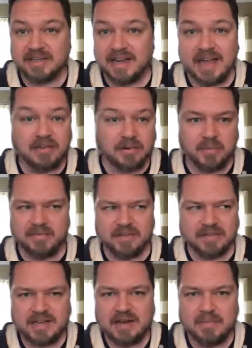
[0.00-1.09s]
together, we've
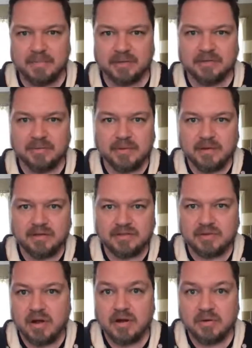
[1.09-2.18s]
just kind of built a
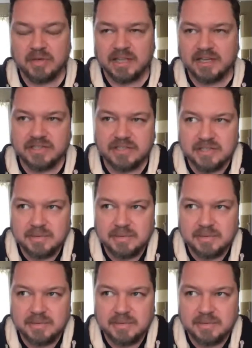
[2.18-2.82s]
stronger relationship.